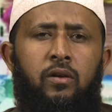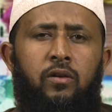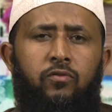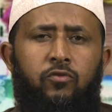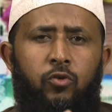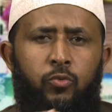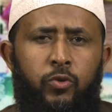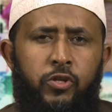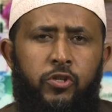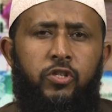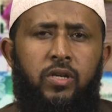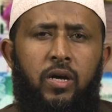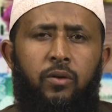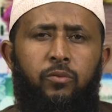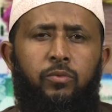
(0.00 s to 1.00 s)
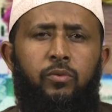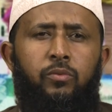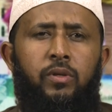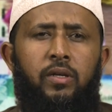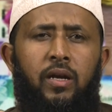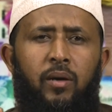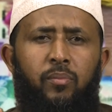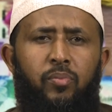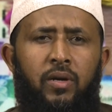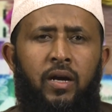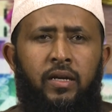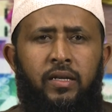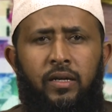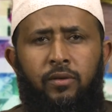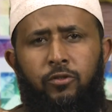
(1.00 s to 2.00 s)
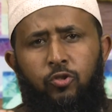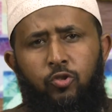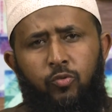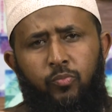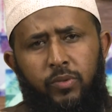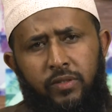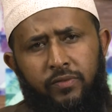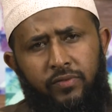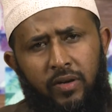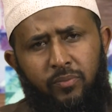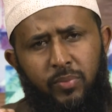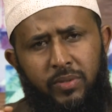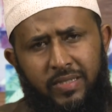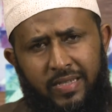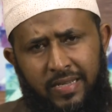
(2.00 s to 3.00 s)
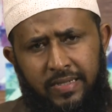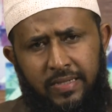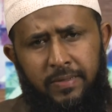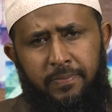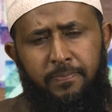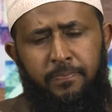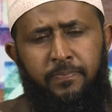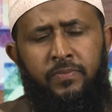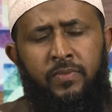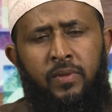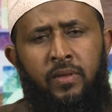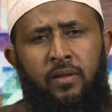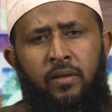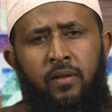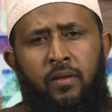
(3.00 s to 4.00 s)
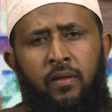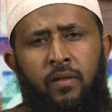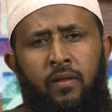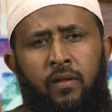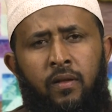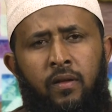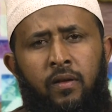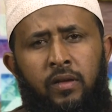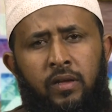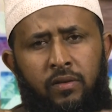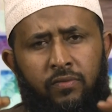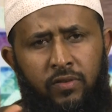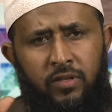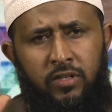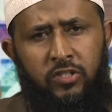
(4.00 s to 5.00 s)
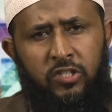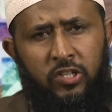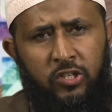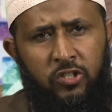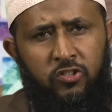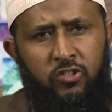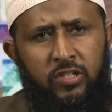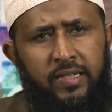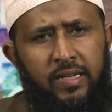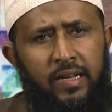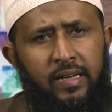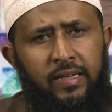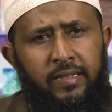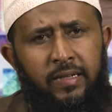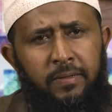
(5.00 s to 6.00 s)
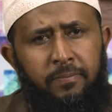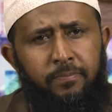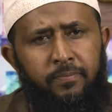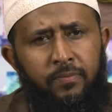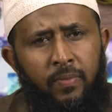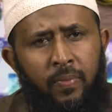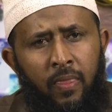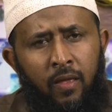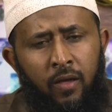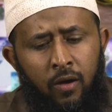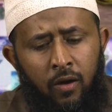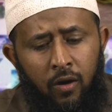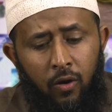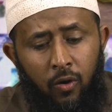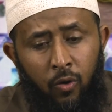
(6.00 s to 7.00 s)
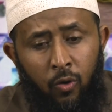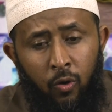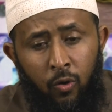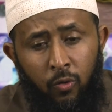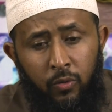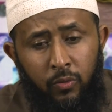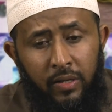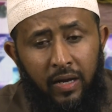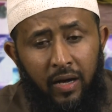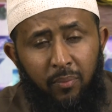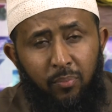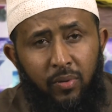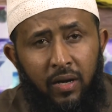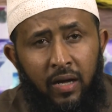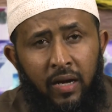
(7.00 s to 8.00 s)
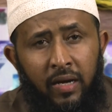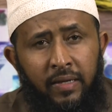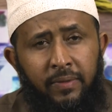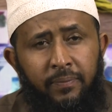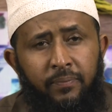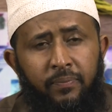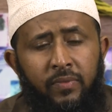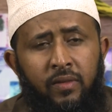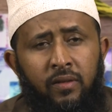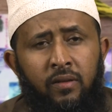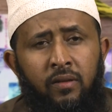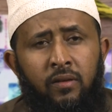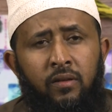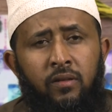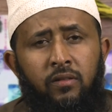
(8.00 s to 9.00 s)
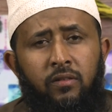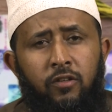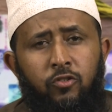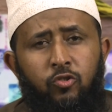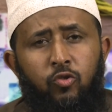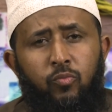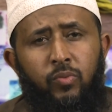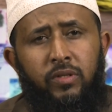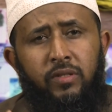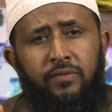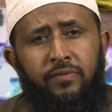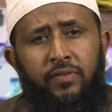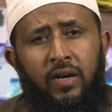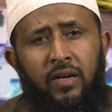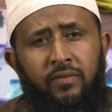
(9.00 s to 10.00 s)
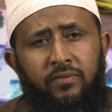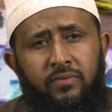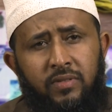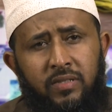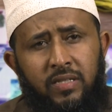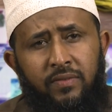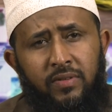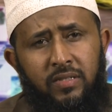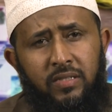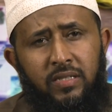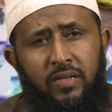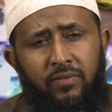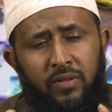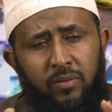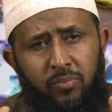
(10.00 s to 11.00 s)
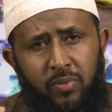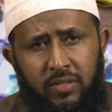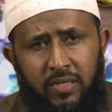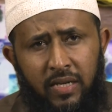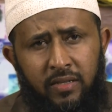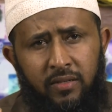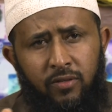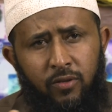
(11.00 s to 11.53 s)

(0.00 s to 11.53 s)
for which now we will apply our 2.5% if it is a Hijri calendar, or we will apply the 2.577%